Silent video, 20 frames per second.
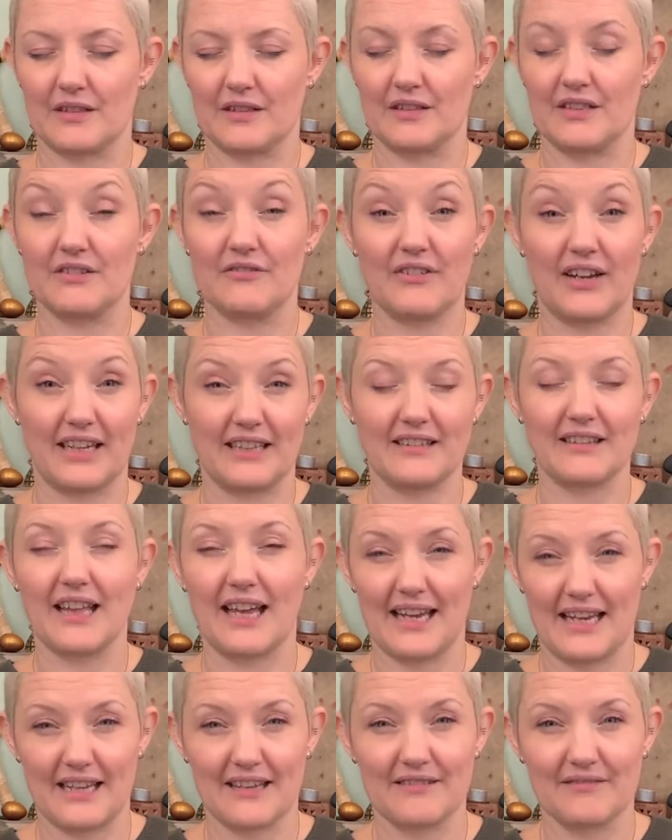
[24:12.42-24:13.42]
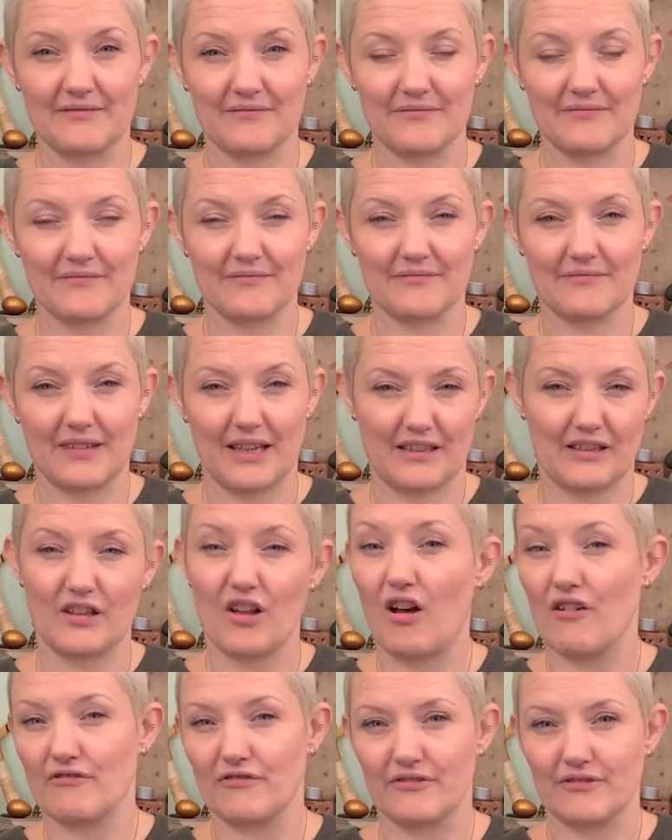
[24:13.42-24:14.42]
divine light and
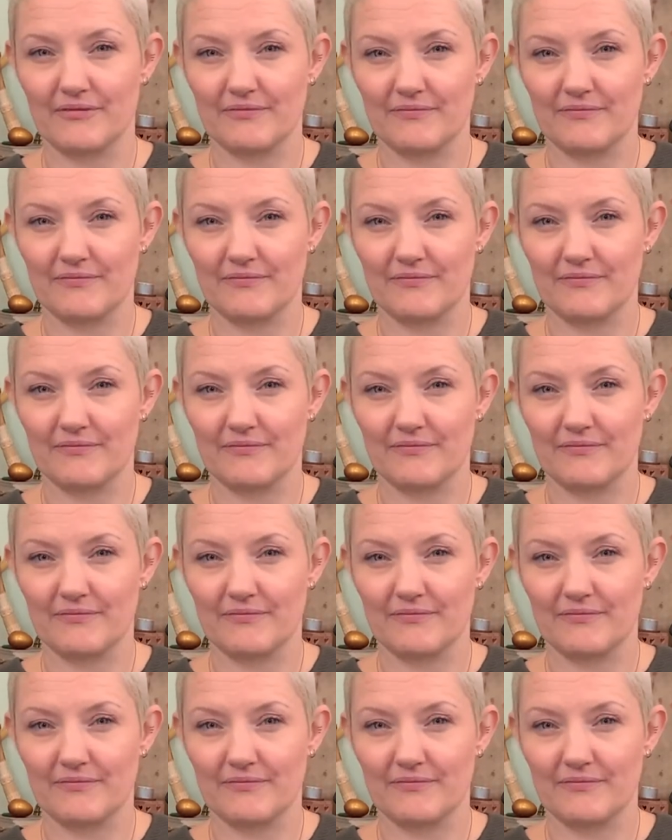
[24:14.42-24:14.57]
love.